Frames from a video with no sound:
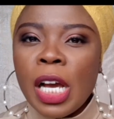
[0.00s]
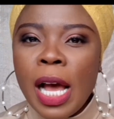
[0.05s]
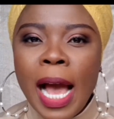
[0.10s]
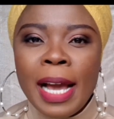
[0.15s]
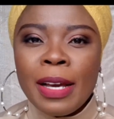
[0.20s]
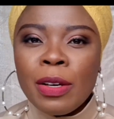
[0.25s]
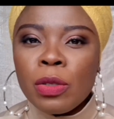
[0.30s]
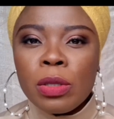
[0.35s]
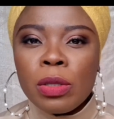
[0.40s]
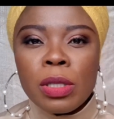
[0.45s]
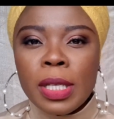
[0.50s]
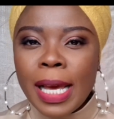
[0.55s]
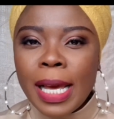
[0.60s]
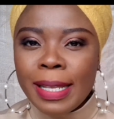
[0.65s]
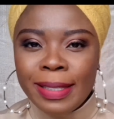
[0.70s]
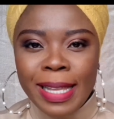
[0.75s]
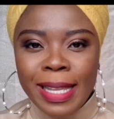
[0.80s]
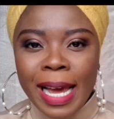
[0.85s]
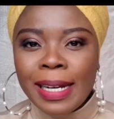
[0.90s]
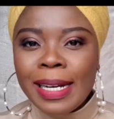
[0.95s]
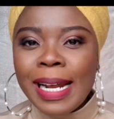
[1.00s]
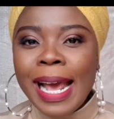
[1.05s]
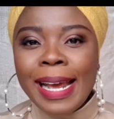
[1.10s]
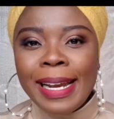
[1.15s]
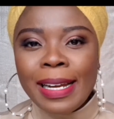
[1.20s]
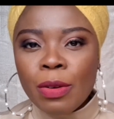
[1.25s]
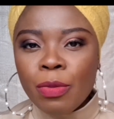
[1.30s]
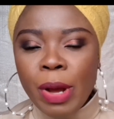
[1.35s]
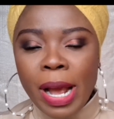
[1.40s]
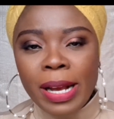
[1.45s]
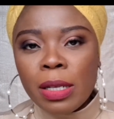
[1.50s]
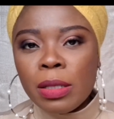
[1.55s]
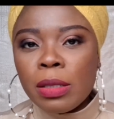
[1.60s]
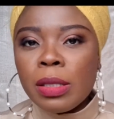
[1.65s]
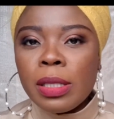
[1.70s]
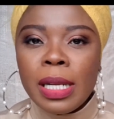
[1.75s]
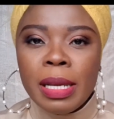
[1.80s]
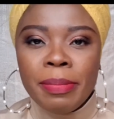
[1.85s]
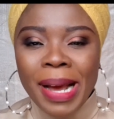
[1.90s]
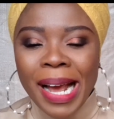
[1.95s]
I couldn't get that anywhere. I
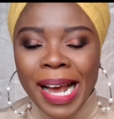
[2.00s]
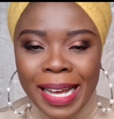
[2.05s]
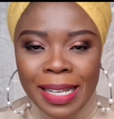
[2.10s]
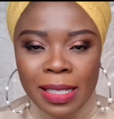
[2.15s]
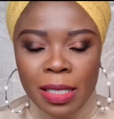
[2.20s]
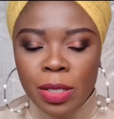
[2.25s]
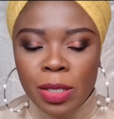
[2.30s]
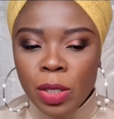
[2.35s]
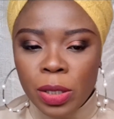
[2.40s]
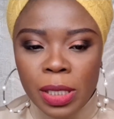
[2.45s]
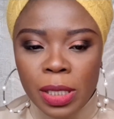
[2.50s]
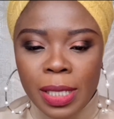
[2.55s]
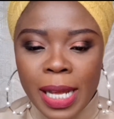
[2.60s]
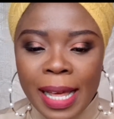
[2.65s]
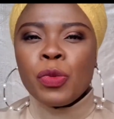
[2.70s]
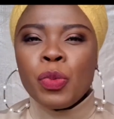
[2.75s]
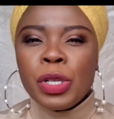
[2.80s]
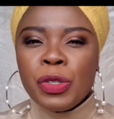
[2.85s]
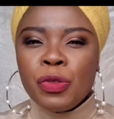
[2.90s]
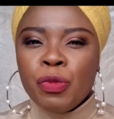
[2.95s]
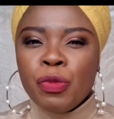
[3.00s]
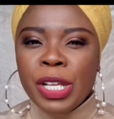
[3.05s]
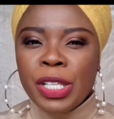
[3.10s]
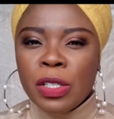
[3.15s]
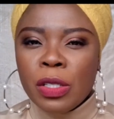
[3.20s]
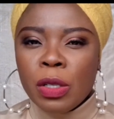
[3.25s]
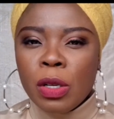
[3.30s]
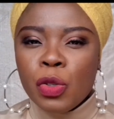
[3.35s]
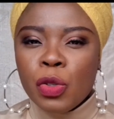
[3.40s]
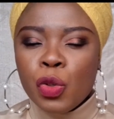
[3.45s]
couldn't lay my hands on it with retinol